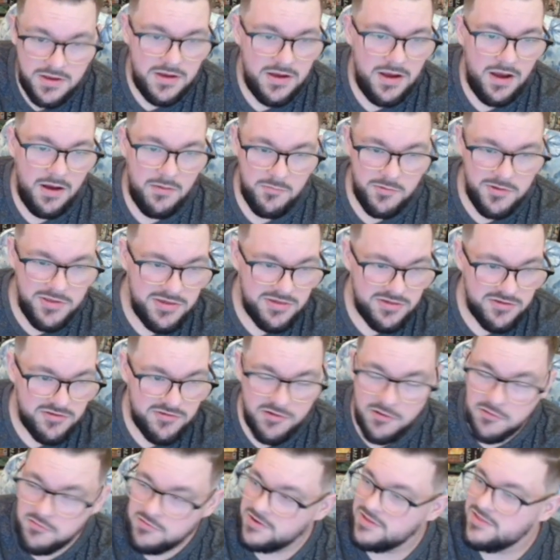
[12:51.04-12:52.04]
really
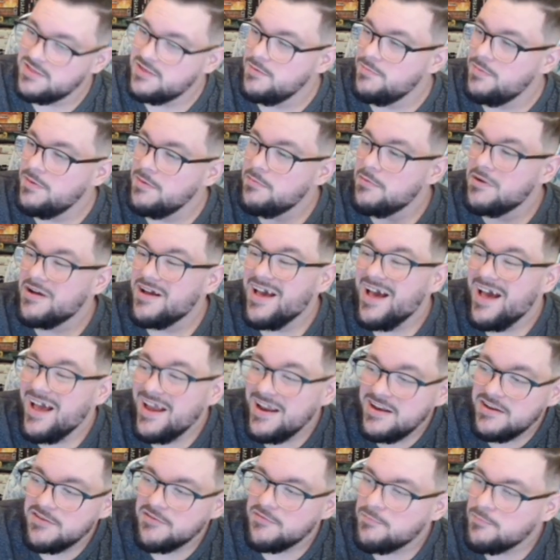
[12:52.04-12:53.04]
stoked to see people kind
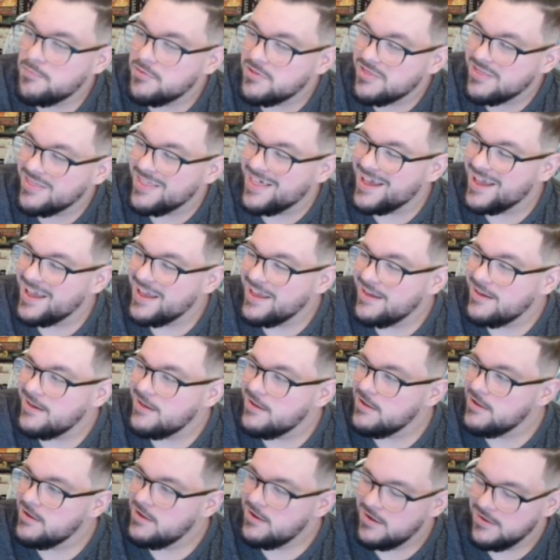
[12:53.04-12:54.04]
of play
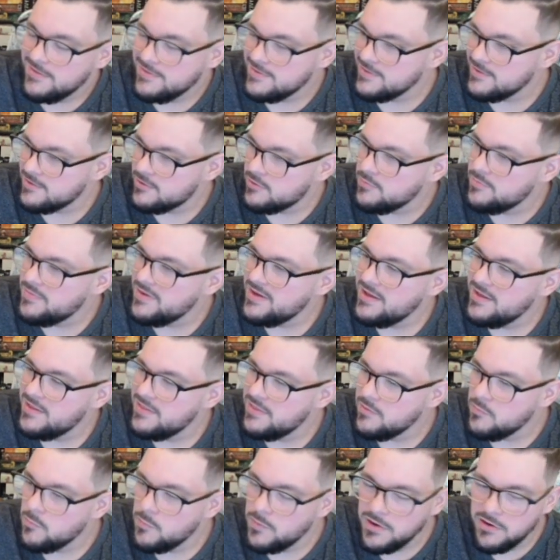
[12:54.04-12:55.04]
a little bit in the
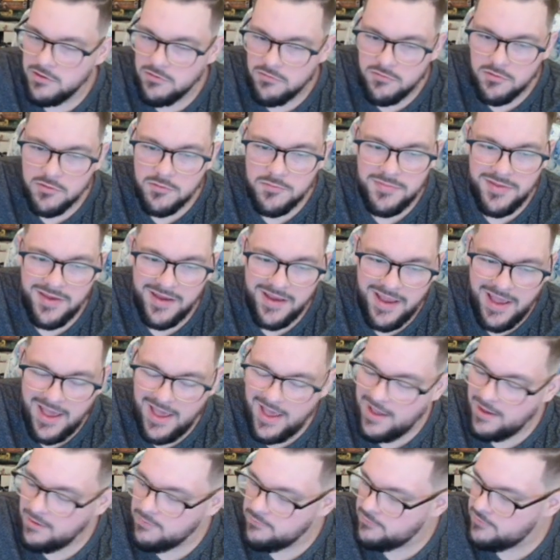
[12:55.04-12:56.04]
wiggle room they
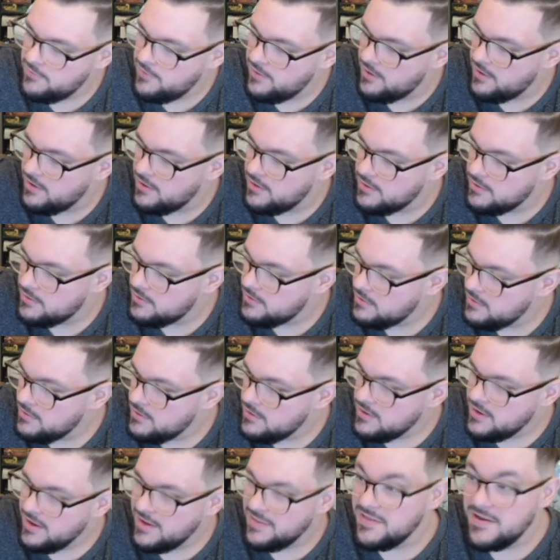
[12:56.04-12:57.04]
have.
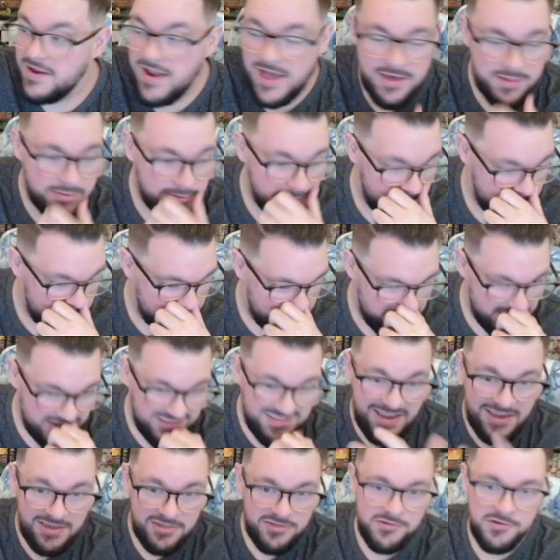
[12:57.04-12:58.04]
In the next list is
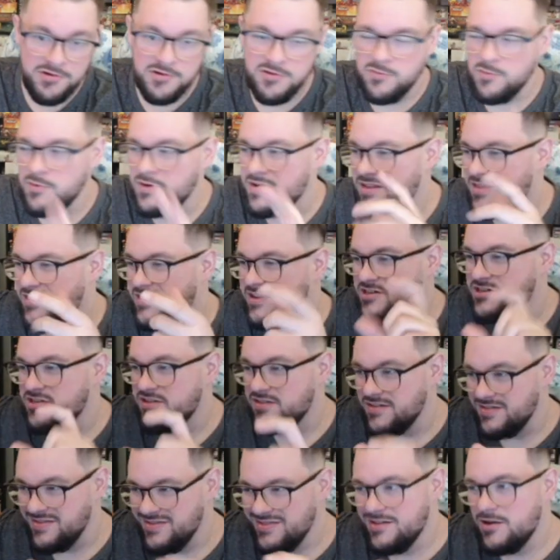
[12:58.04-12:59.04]
Tesseros. We're going to see just a
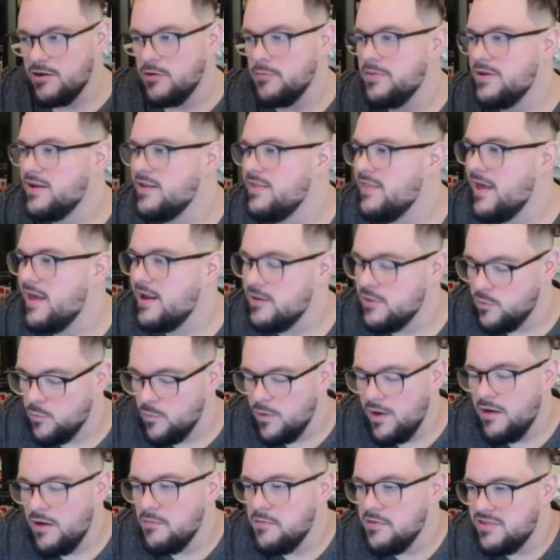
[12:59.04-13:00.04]
little bit of that as
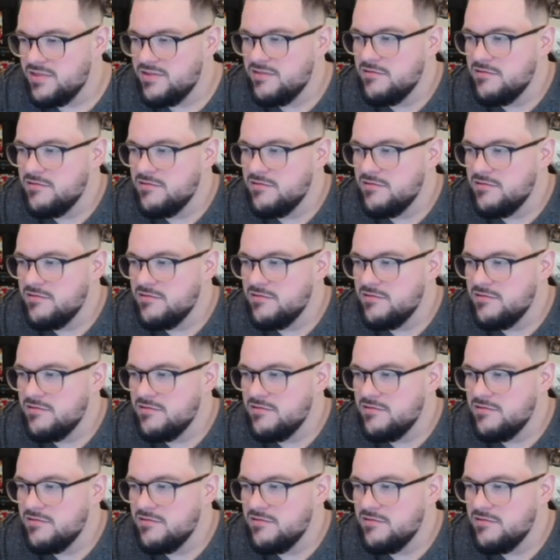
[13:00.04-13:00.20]
well, but still